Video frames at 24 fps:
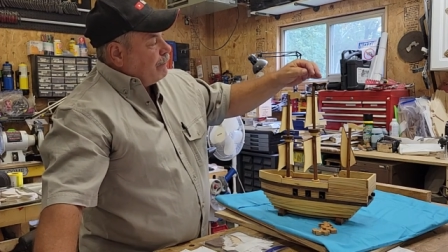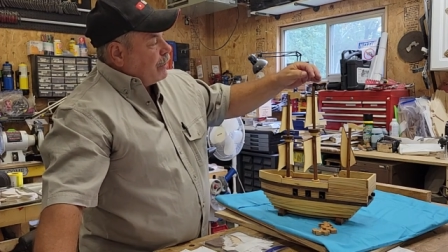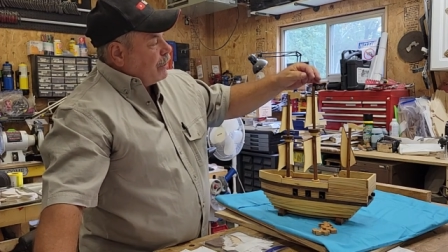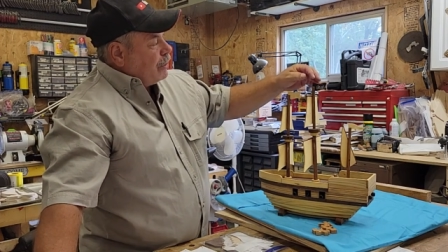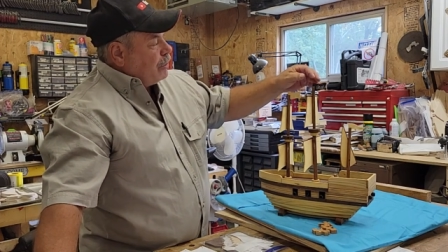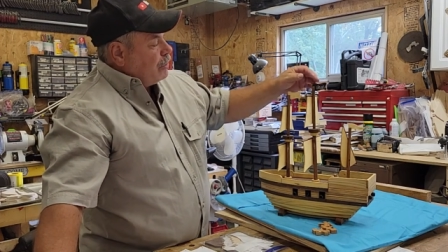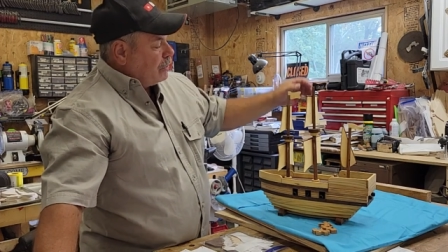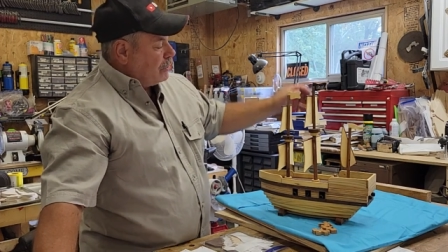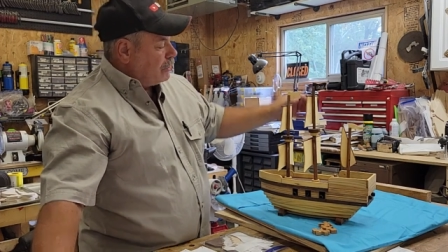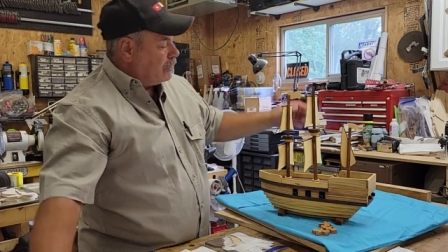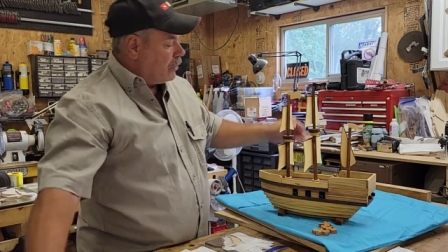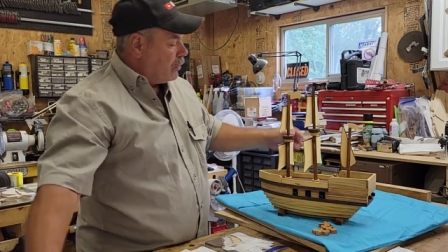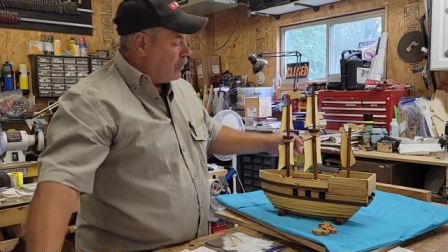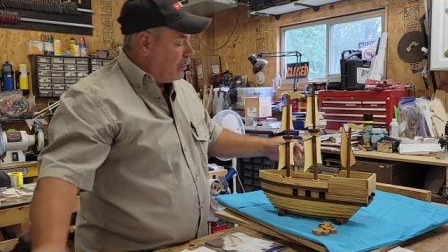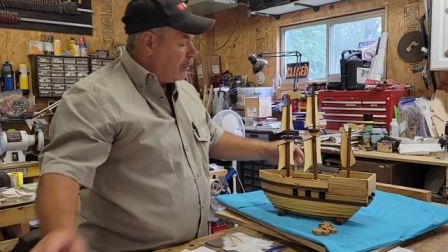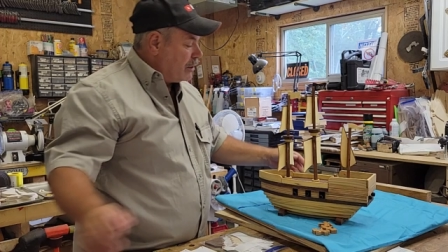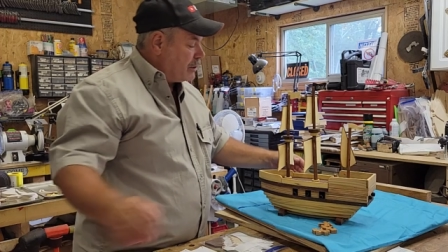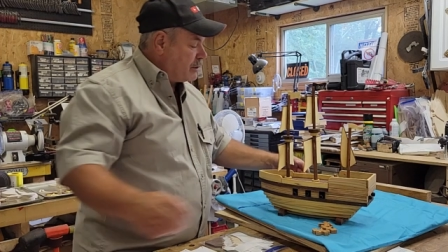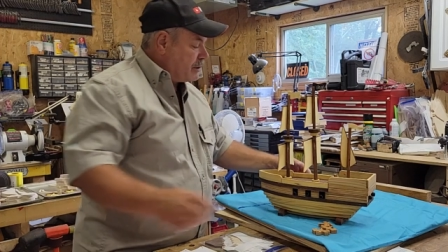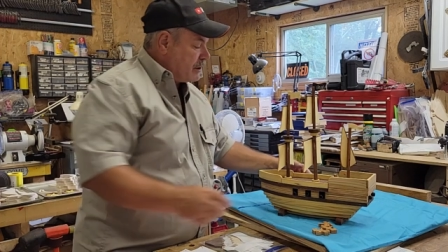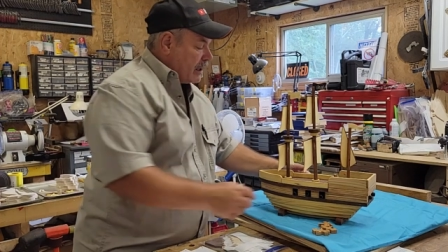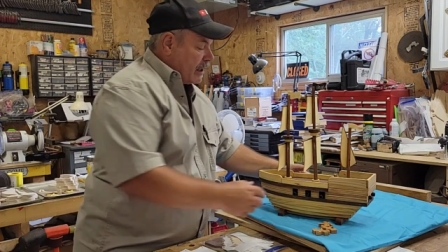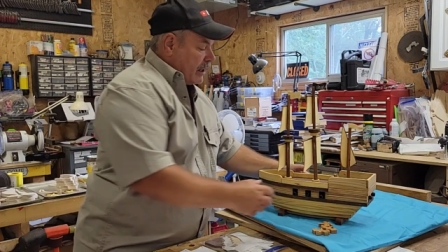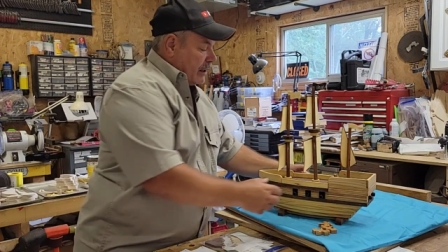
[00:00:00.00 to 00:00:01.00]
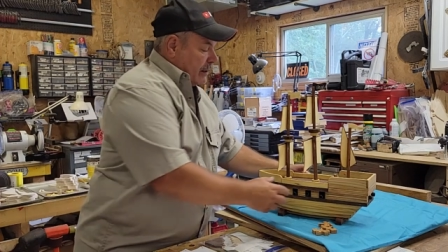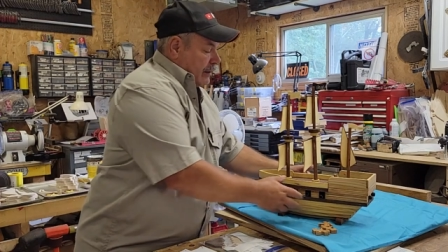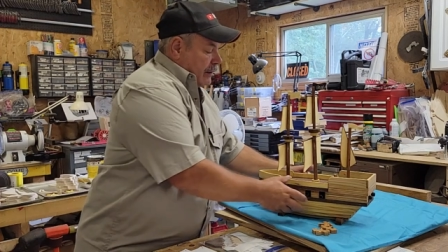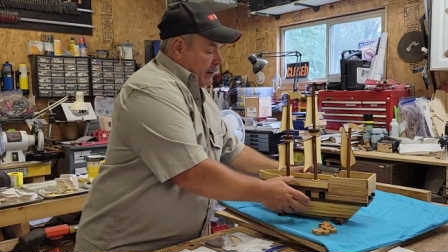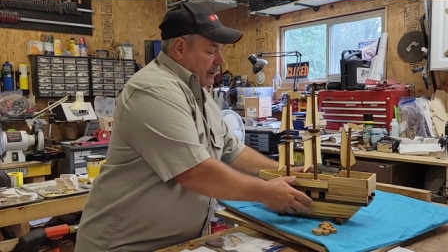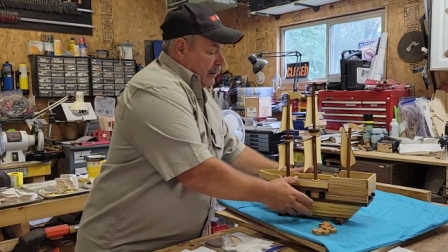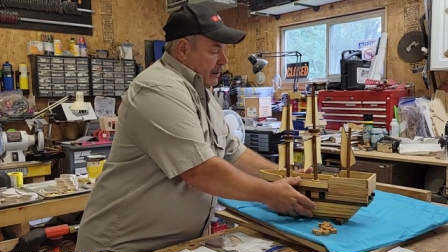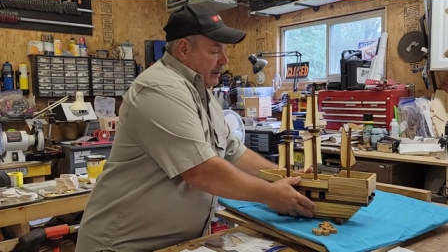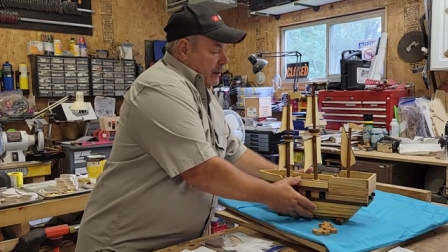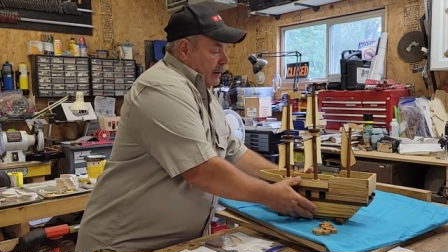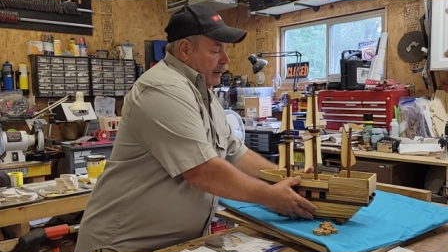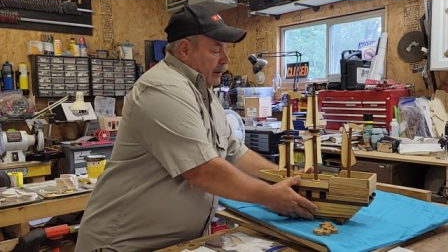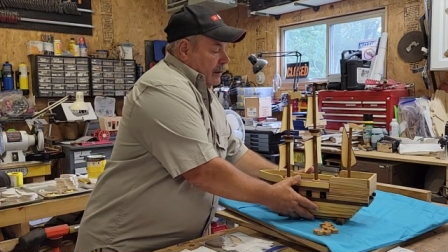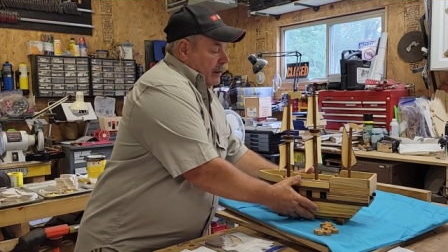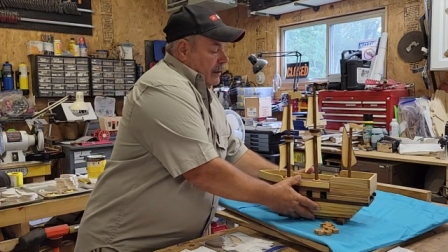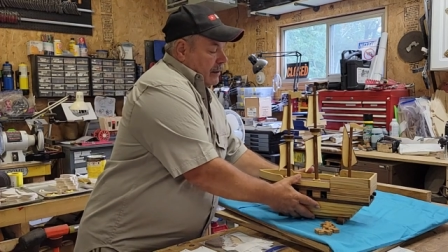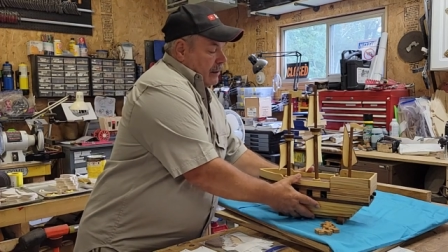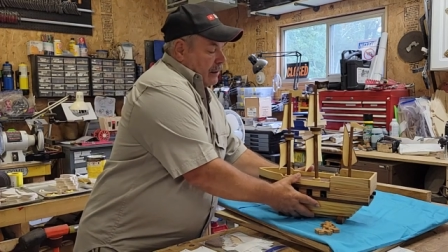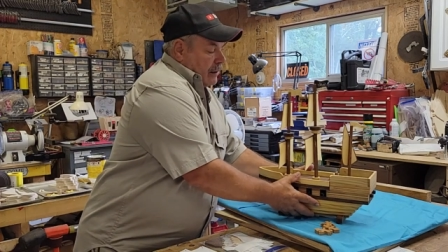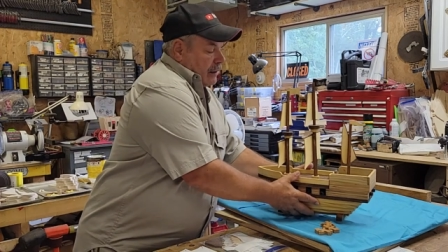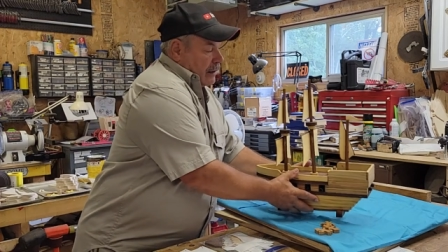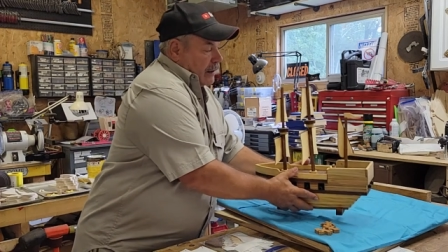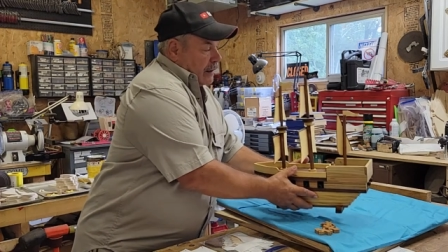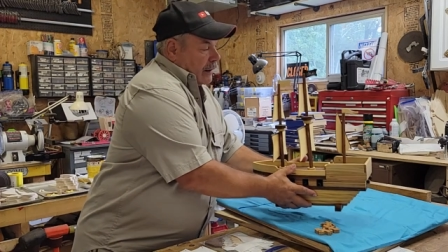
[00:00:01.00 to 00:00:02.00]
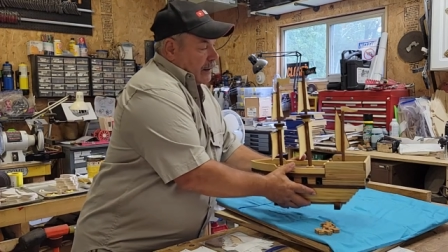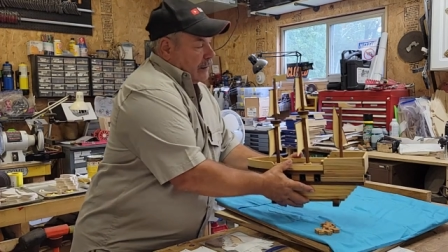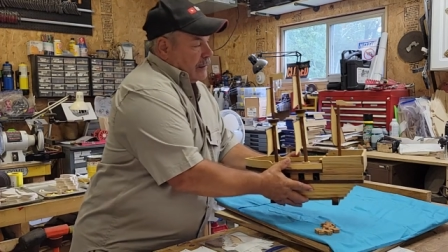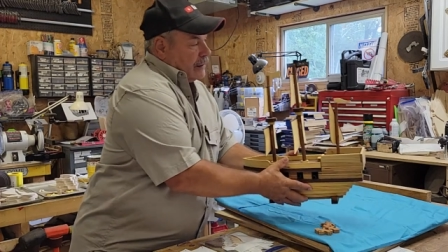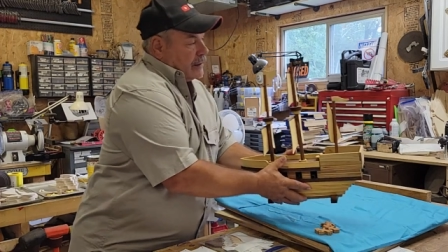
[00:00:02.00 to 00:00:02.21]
but you'll notice on on